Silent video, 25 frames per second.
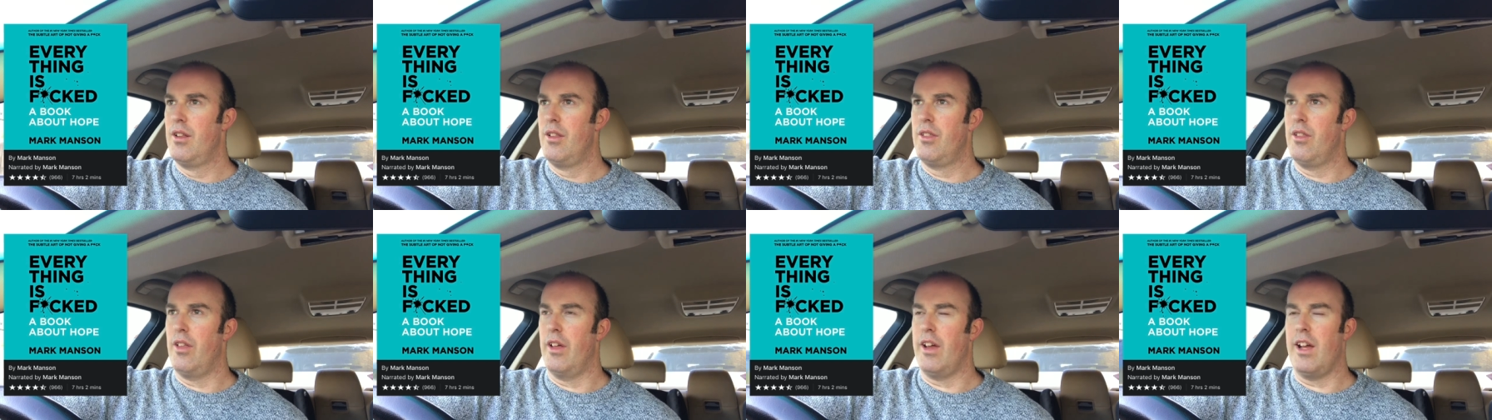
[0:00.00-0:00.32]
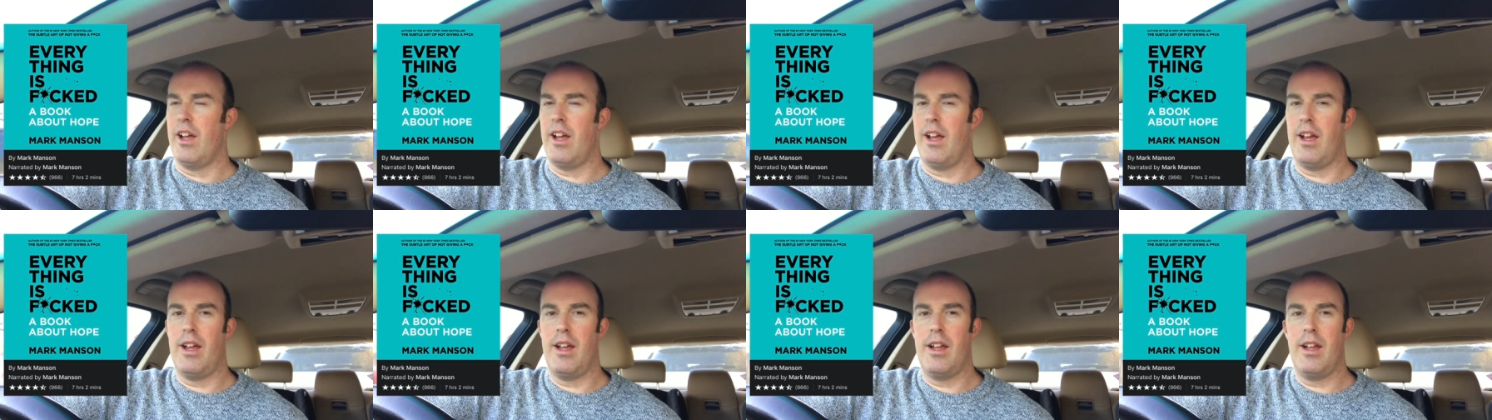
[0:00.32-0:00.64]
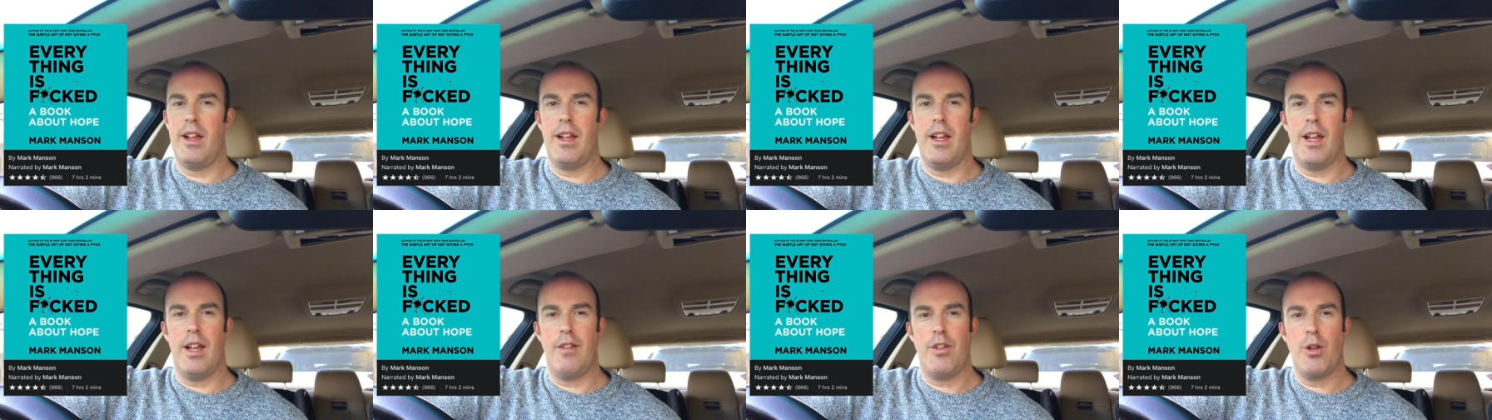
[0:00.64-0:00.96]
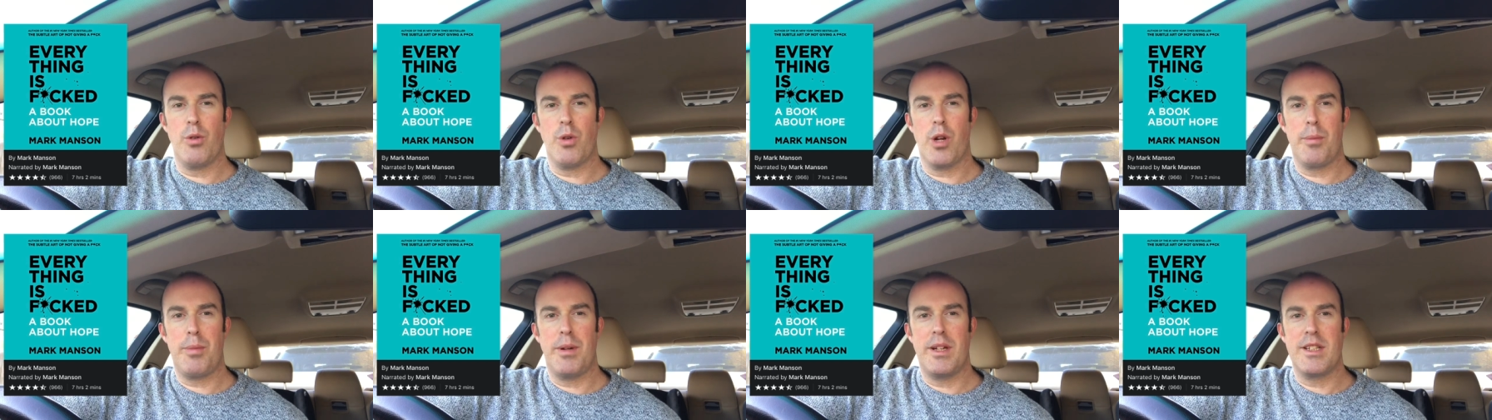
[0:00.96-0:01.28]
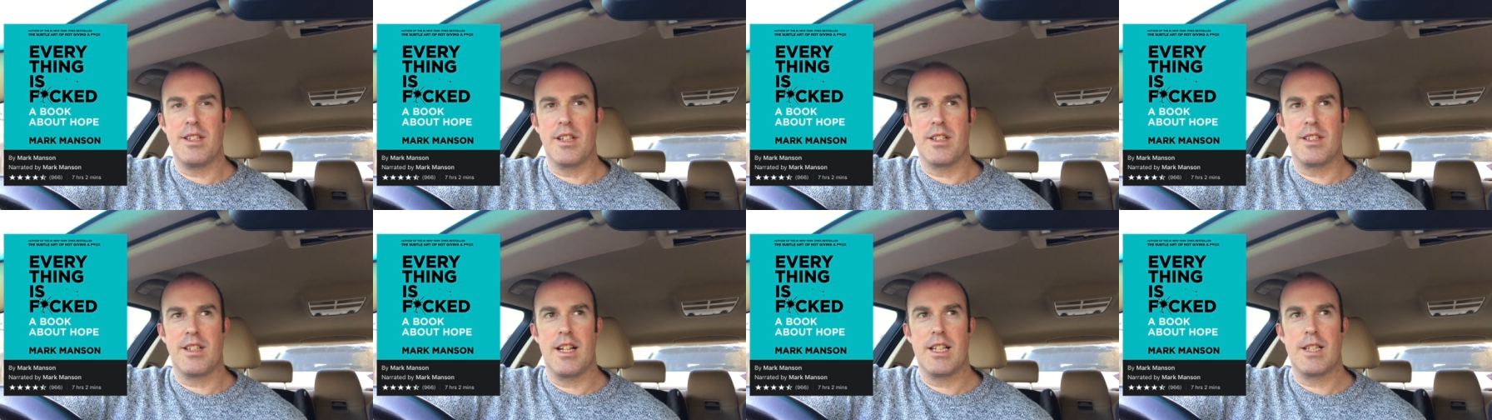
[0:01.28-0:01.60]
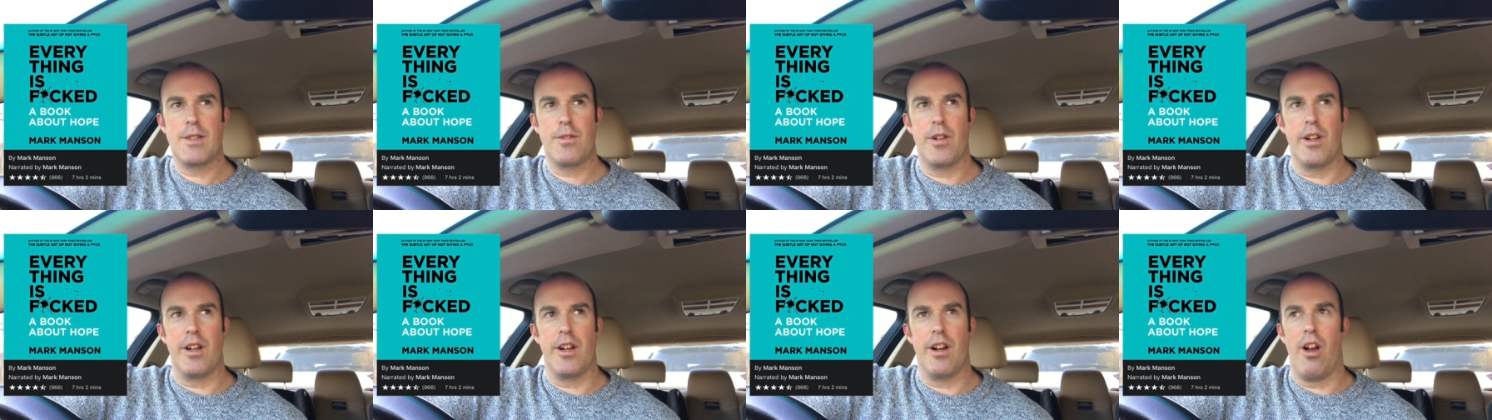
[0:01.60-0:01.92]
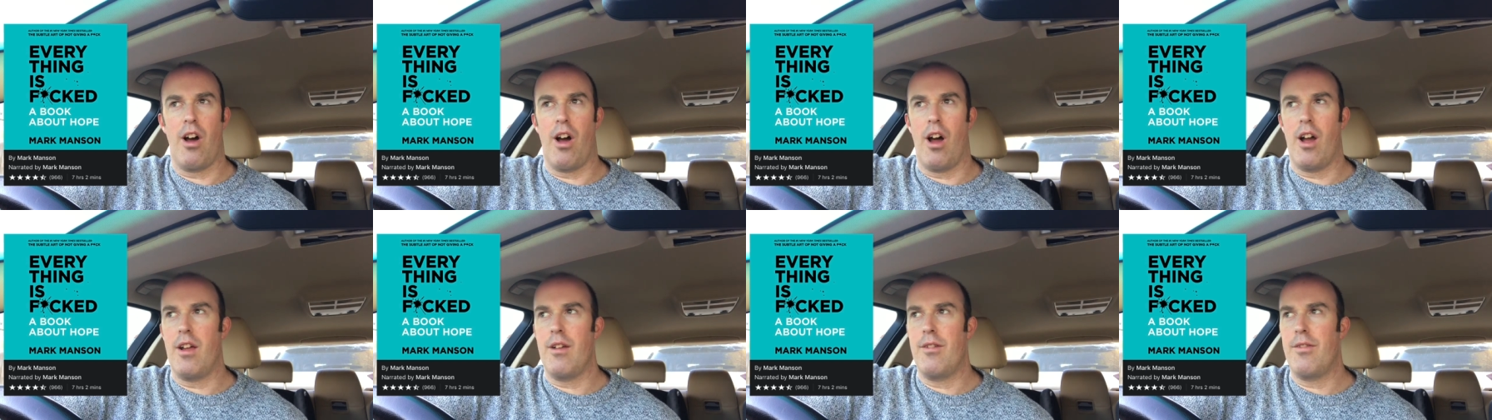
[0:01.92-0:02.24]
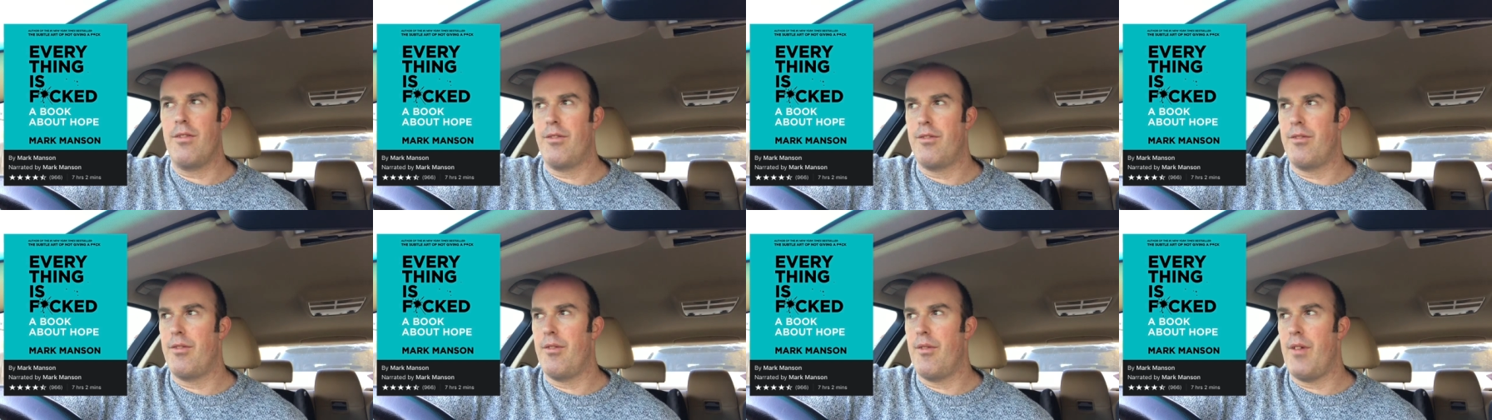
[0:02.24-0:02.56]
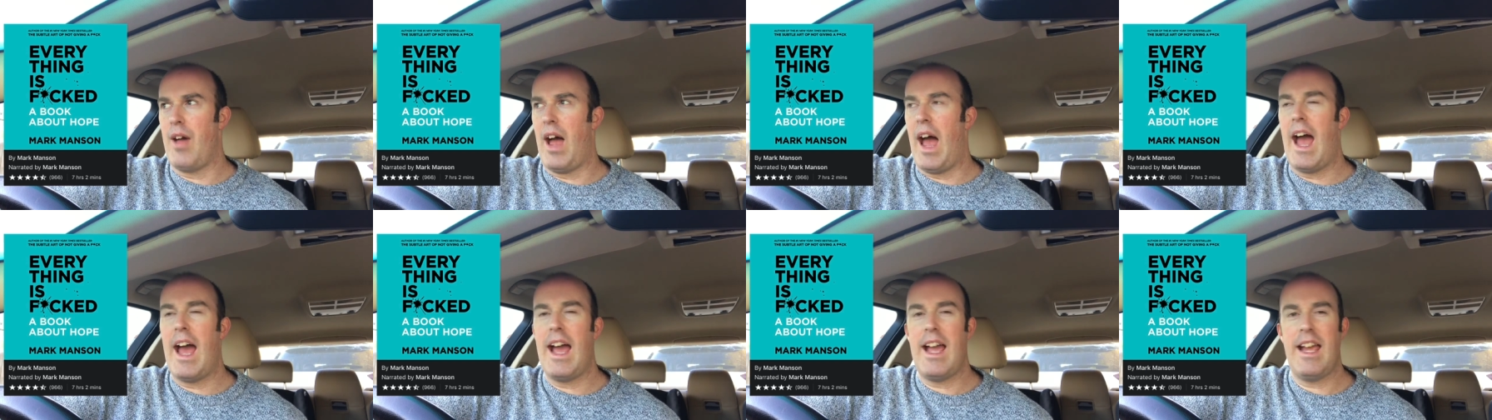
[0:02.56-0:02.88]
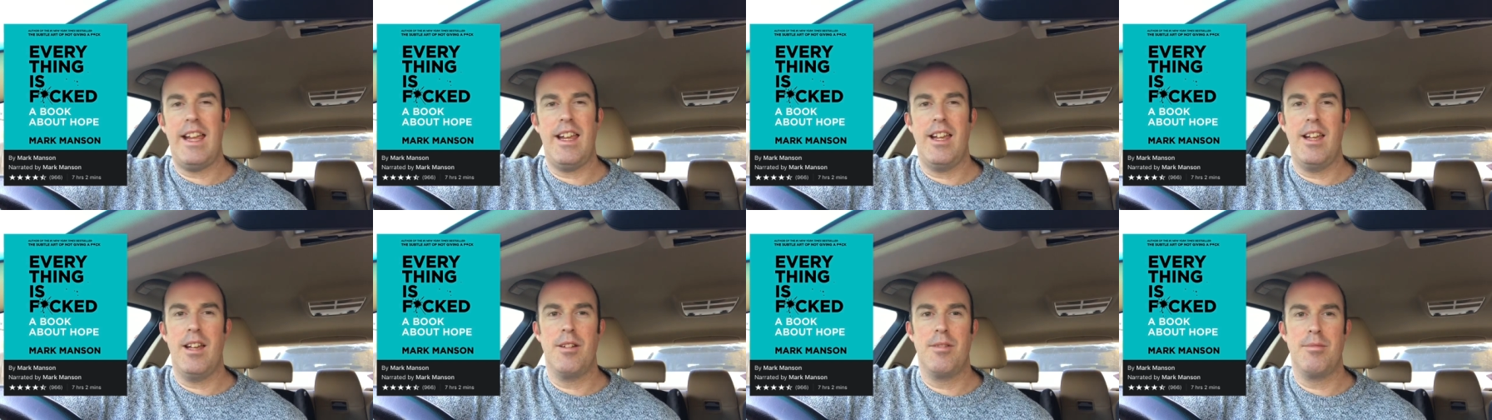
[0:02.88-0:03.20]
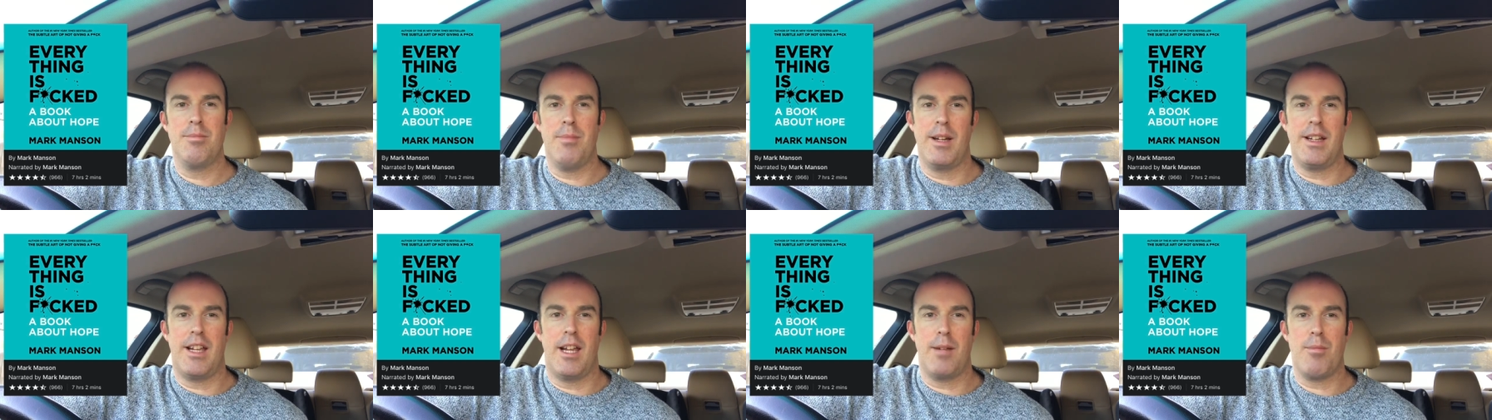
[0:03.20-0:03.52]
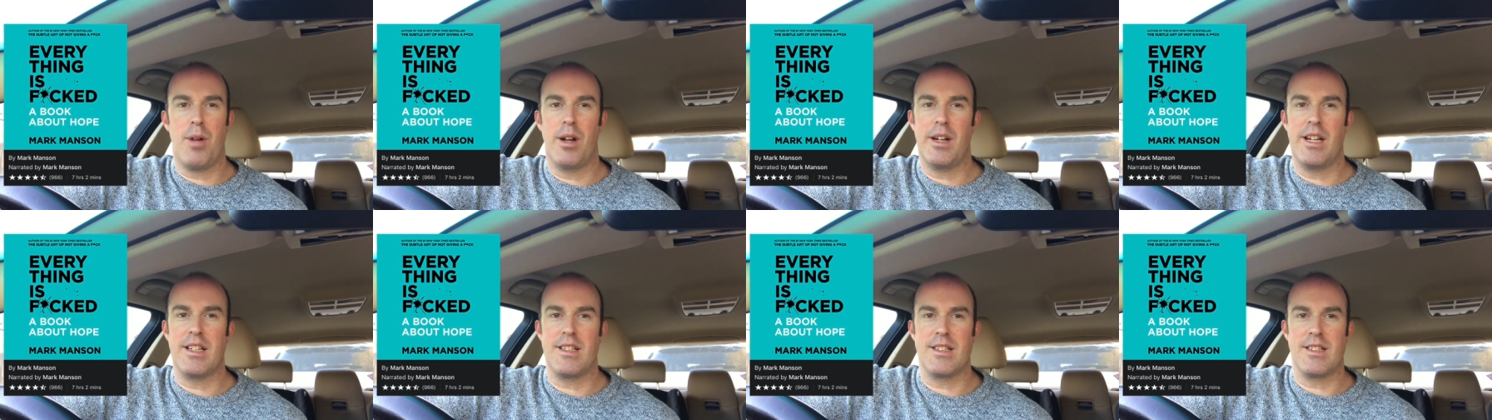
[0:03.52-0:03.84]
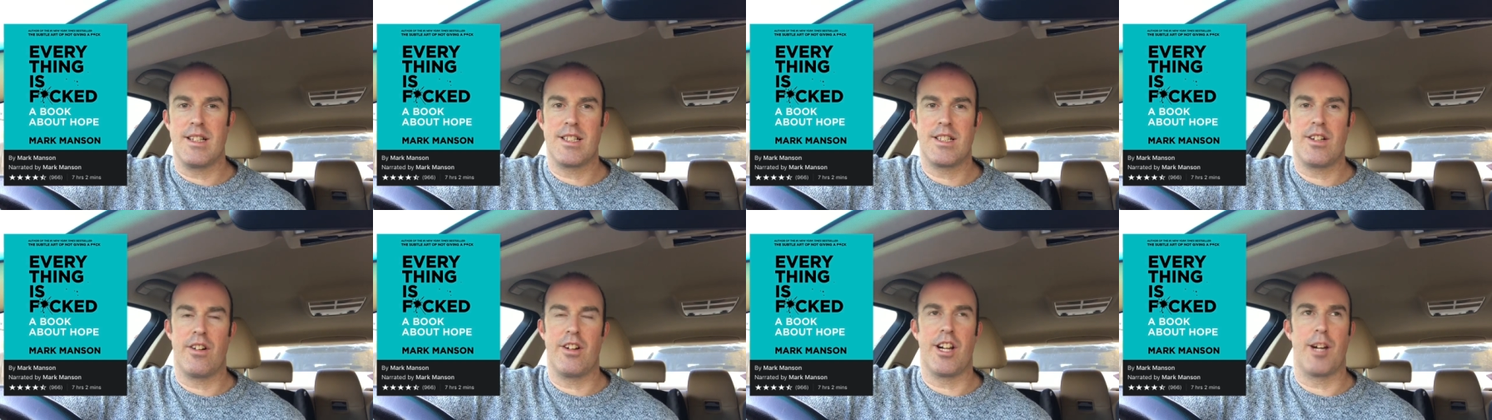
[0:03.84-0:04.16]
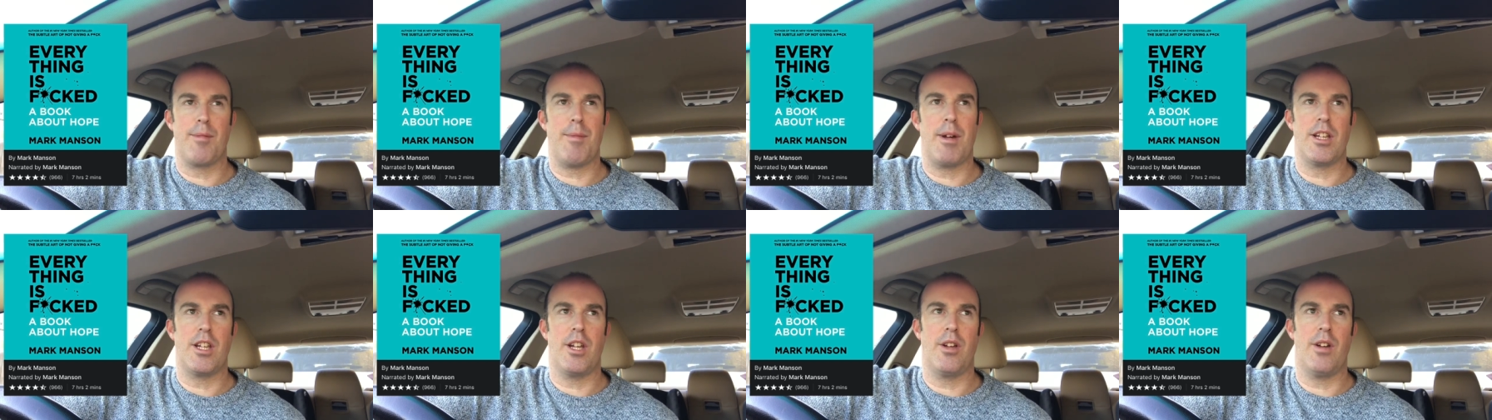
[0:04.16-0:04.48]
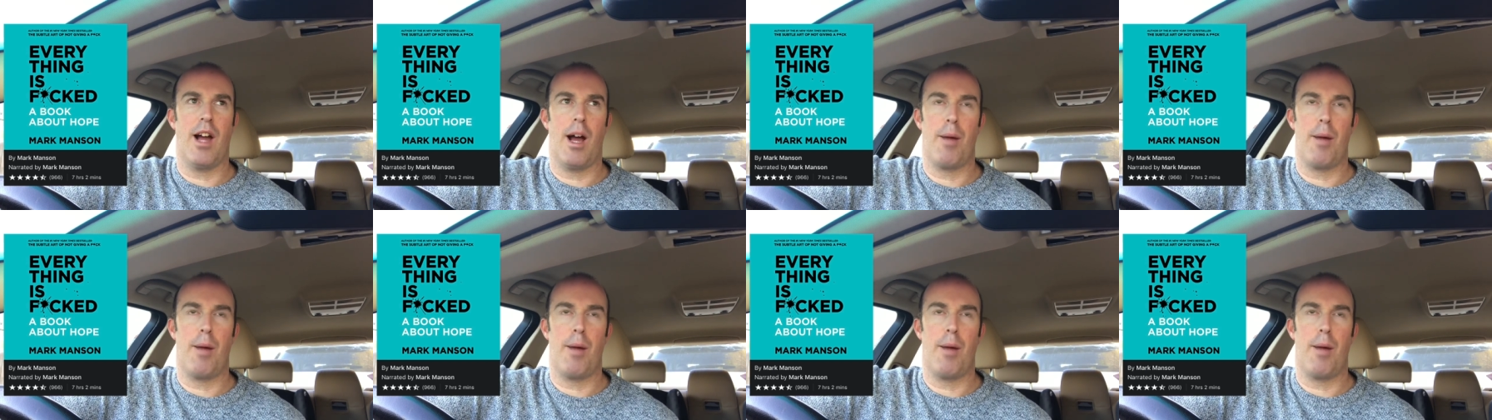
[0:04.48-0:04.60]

that if you want to be successful in life, A, making money isn't necessarily going to make you